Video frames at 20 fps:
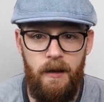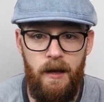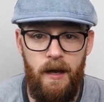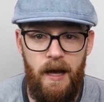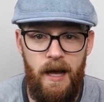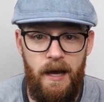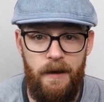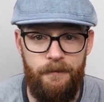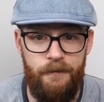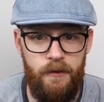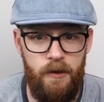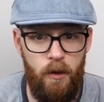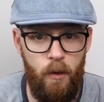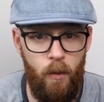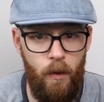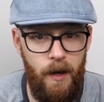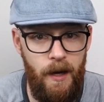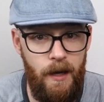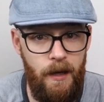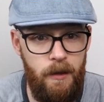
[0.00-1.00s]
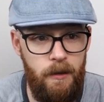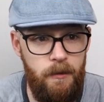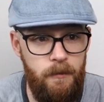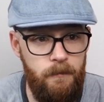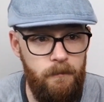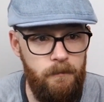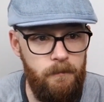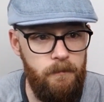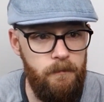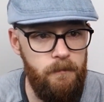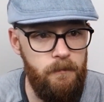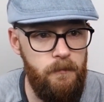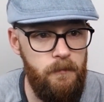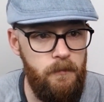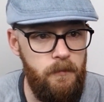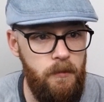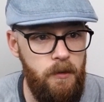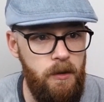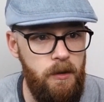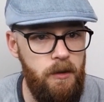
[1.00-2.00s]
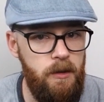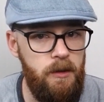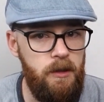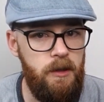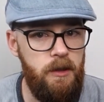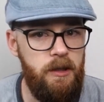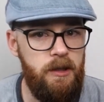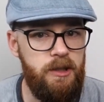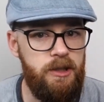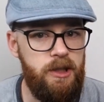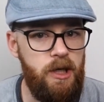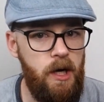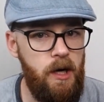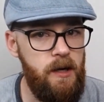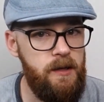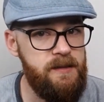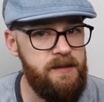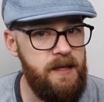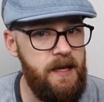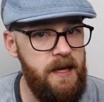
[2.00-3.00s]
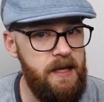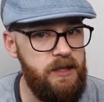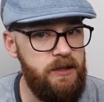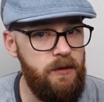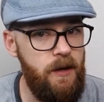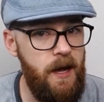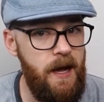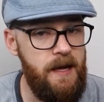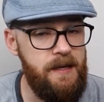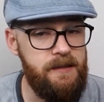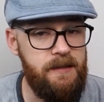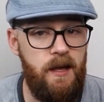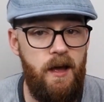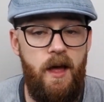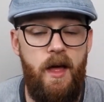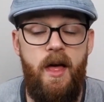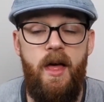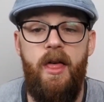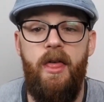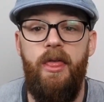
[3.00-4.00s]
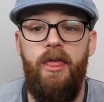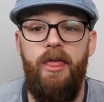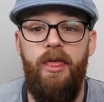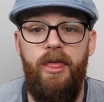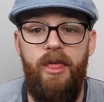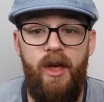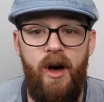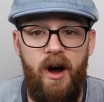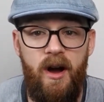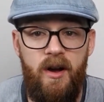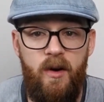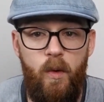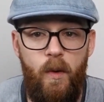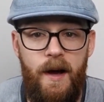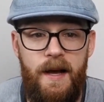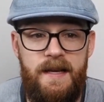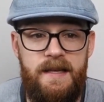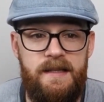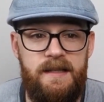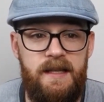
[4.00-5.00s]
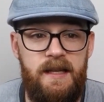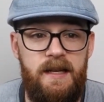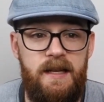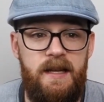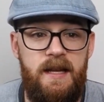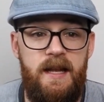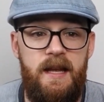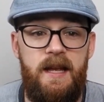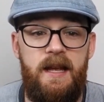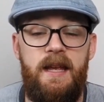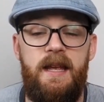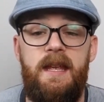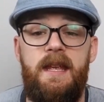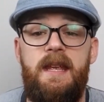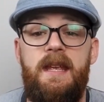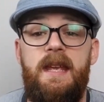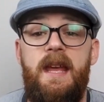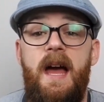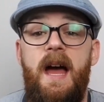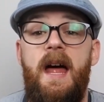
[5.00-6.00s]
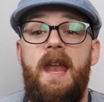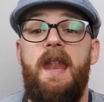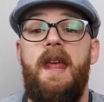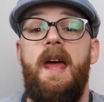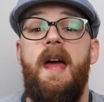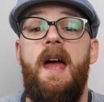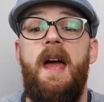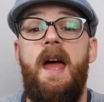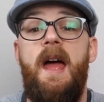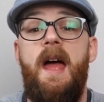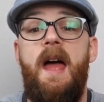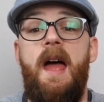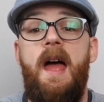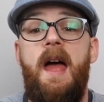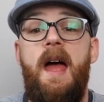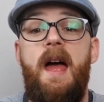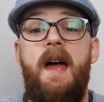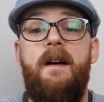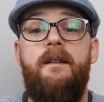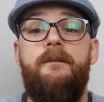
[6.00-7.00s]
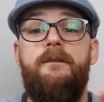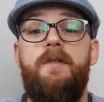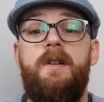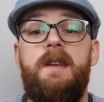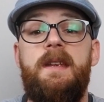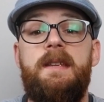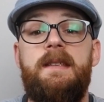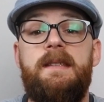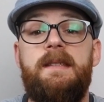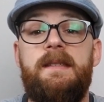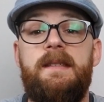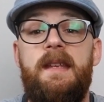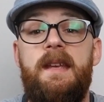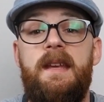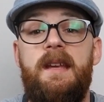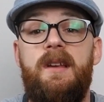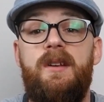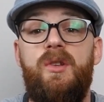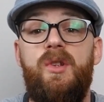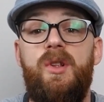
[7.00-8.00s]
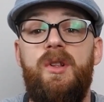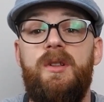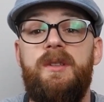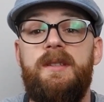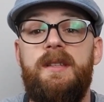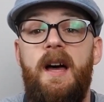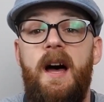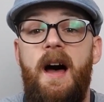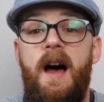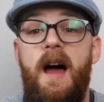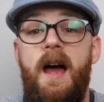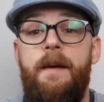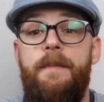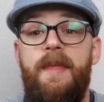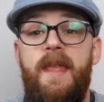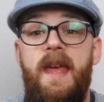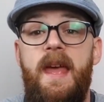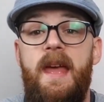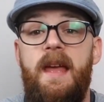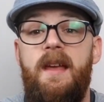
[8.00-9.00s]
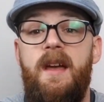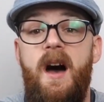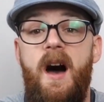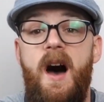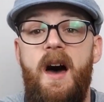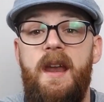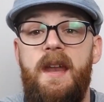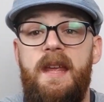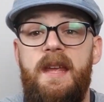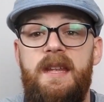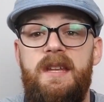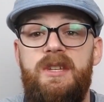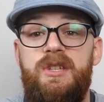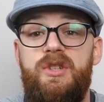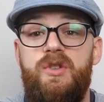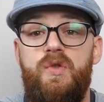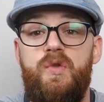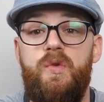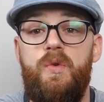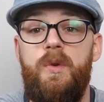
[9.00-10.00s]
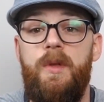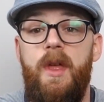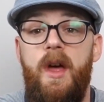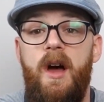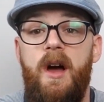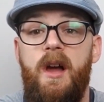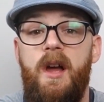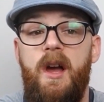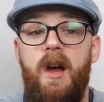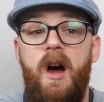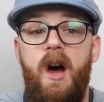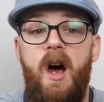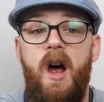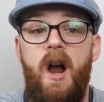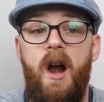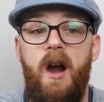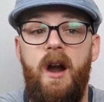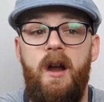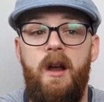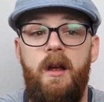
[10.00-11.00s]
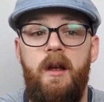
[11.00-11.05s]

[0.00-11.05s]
After a while, Charles had to ask the question he had every single time they got into the car.